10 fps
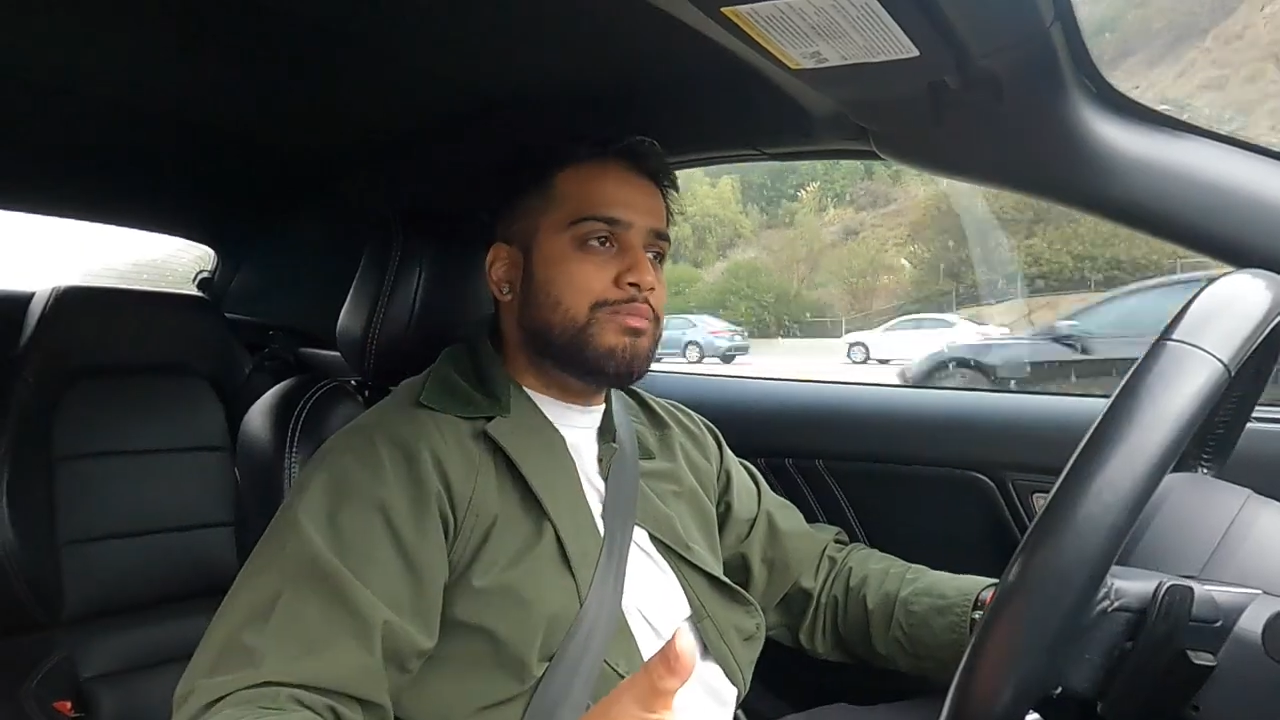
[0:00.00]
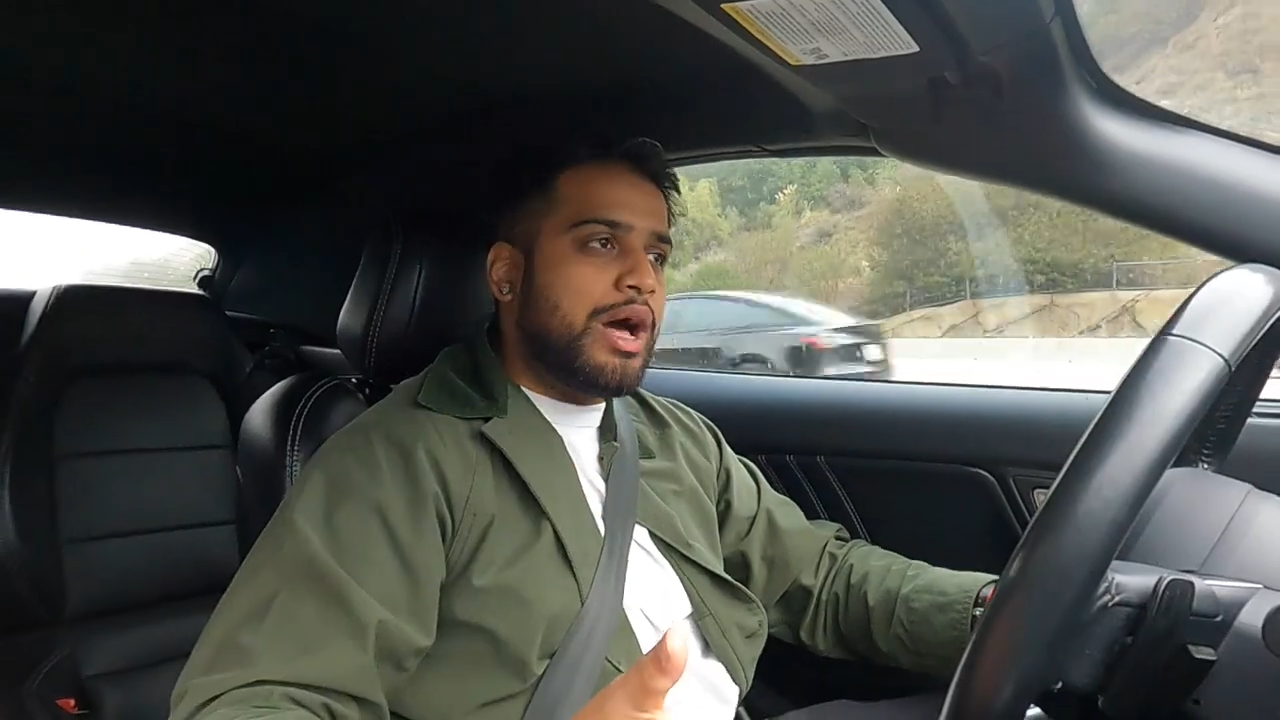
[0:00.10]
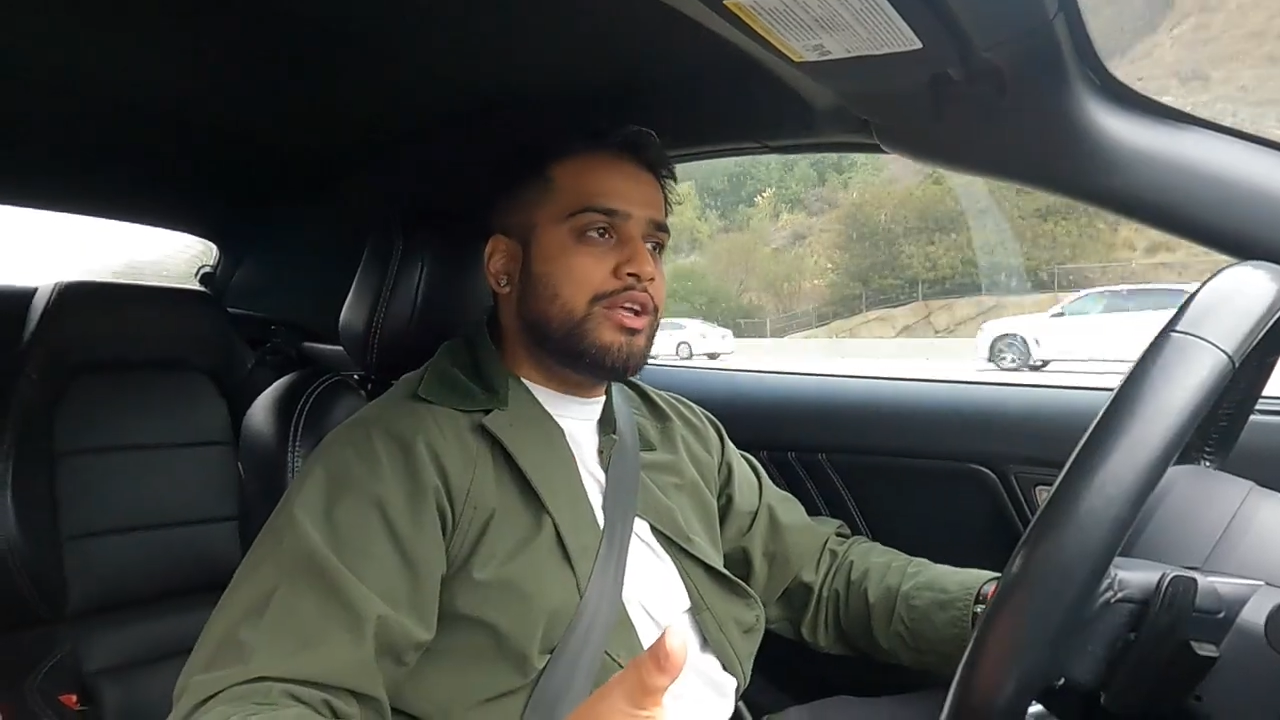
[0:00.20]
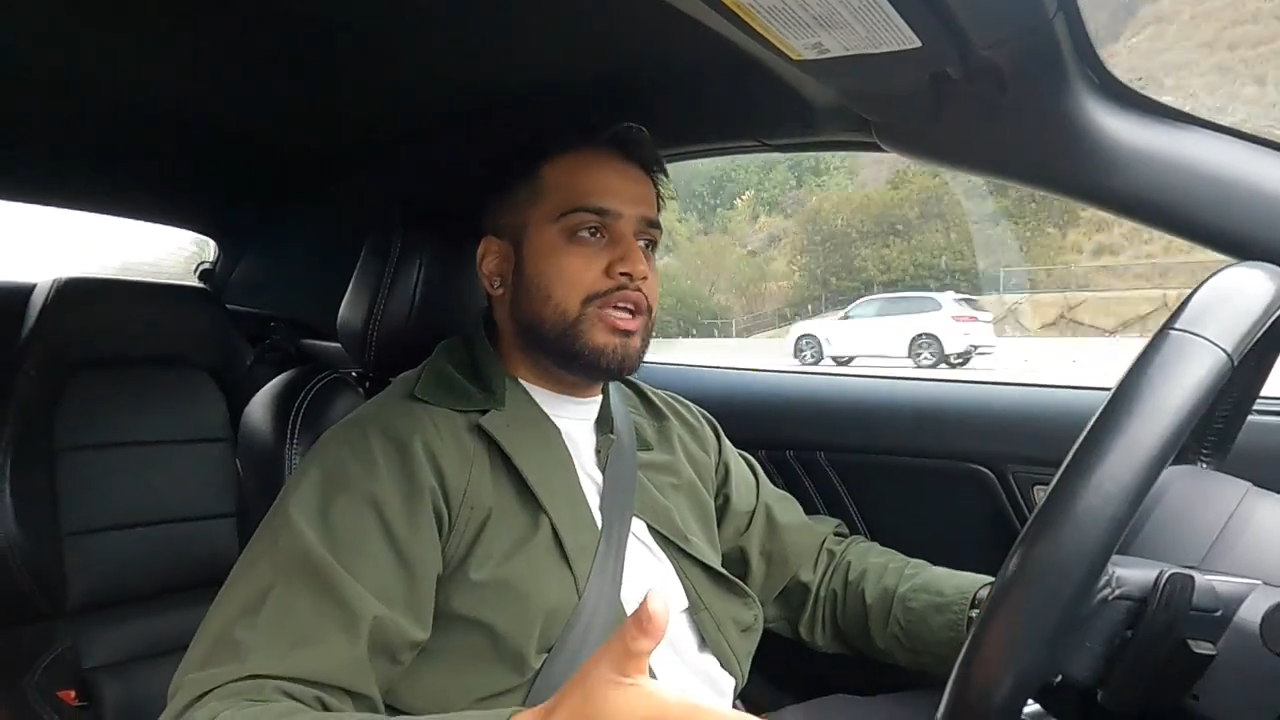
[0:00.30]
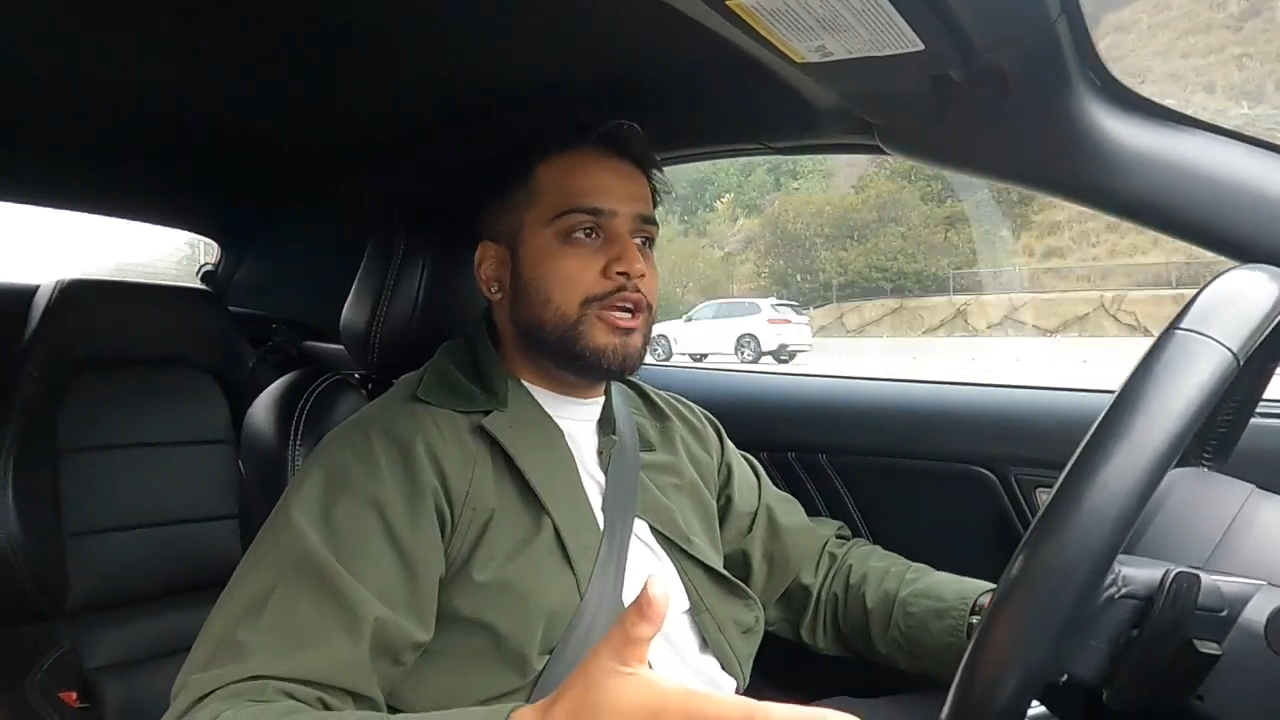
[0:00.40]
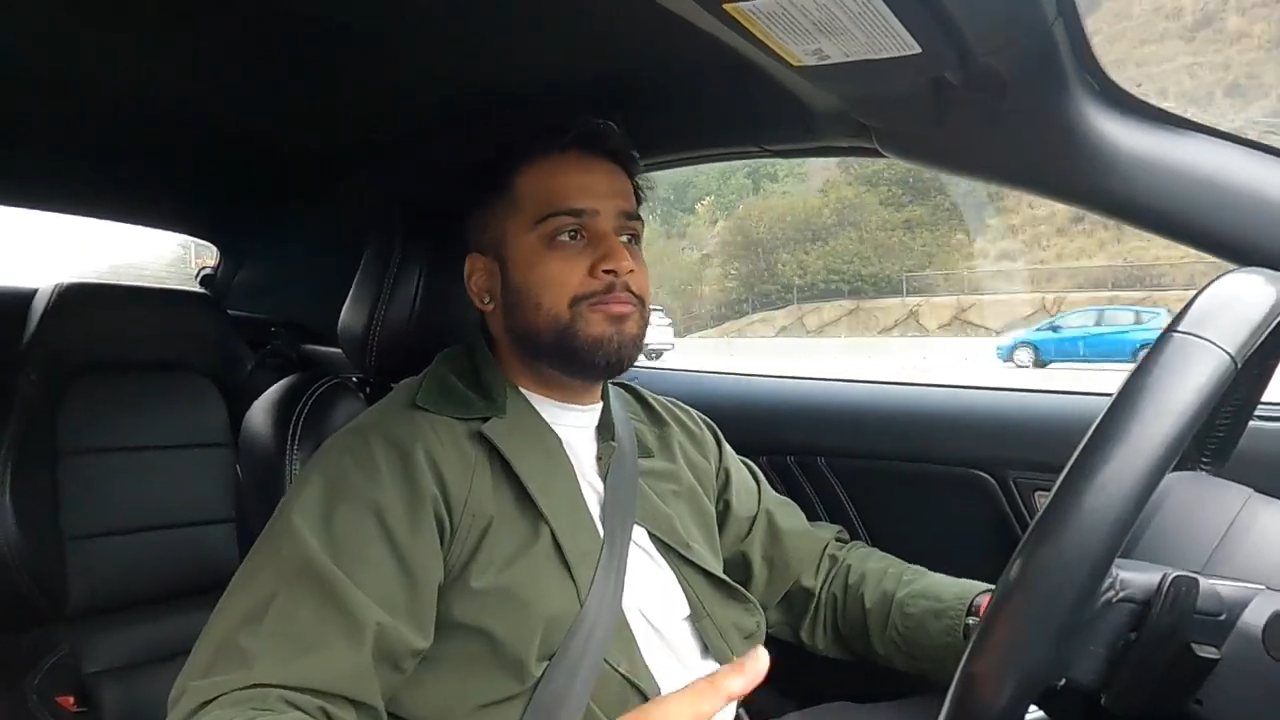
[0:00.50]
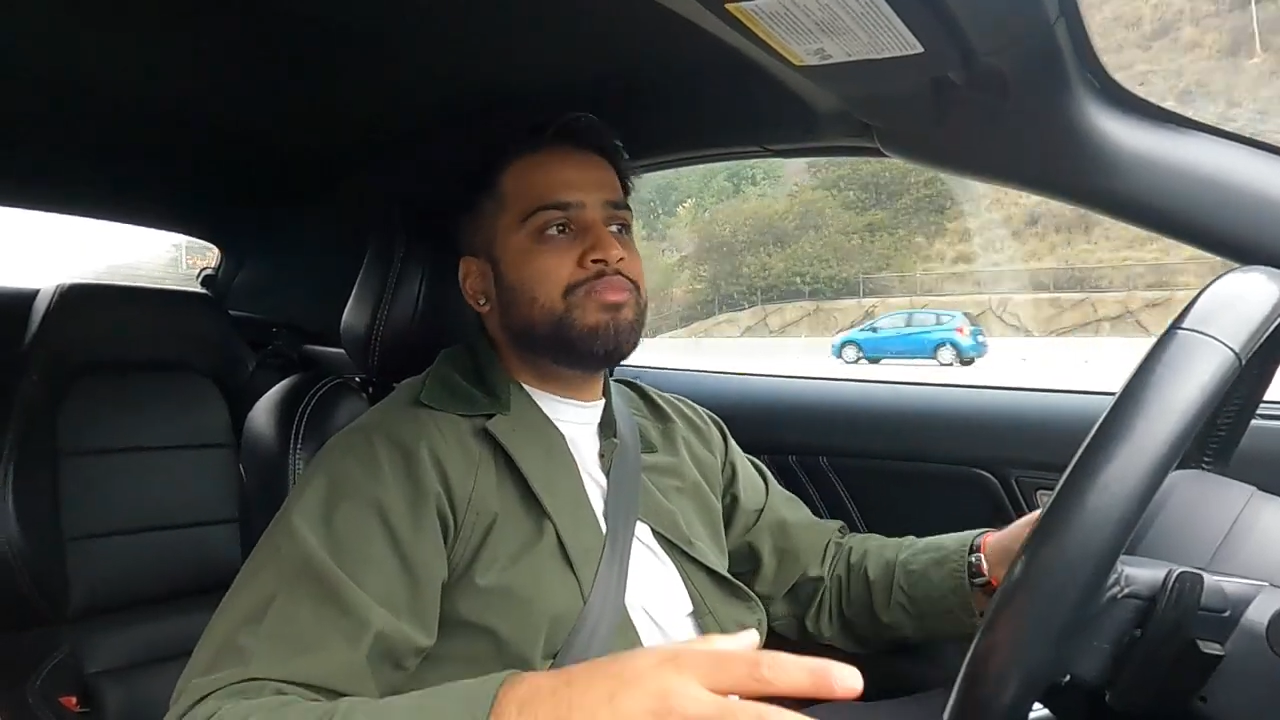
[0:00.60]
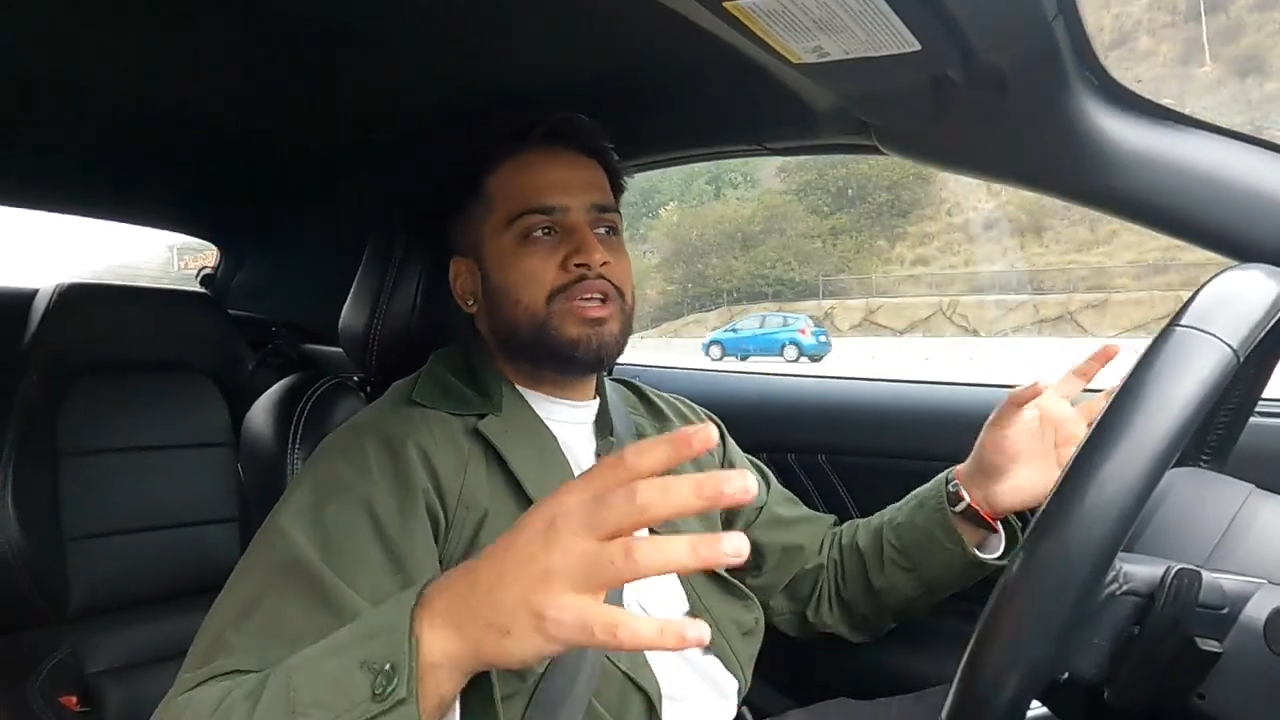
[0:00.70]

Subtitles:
model year